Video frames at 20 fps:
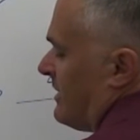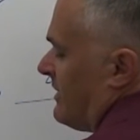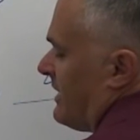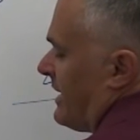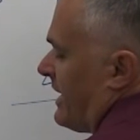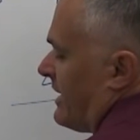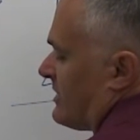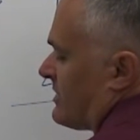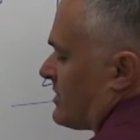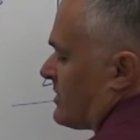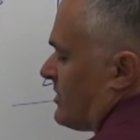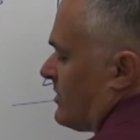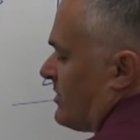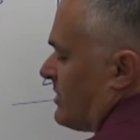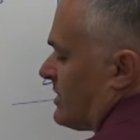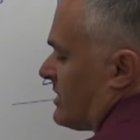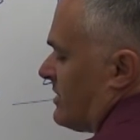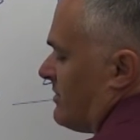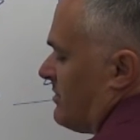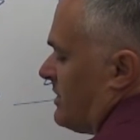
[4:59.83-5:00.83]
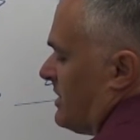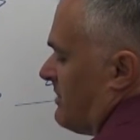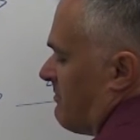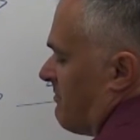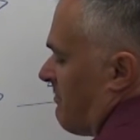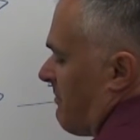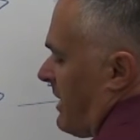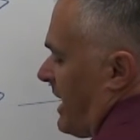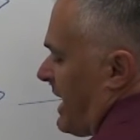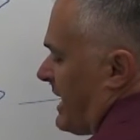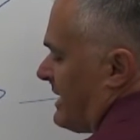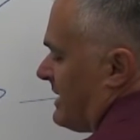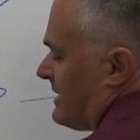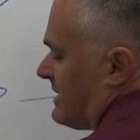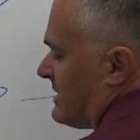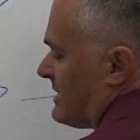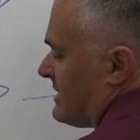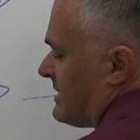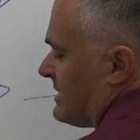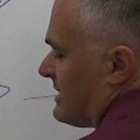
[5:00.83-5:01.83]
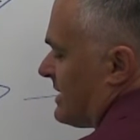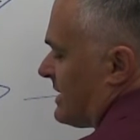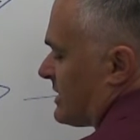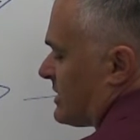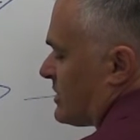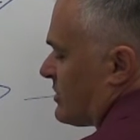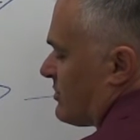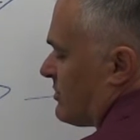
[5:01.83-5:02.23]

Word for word: that's going to be minus 6.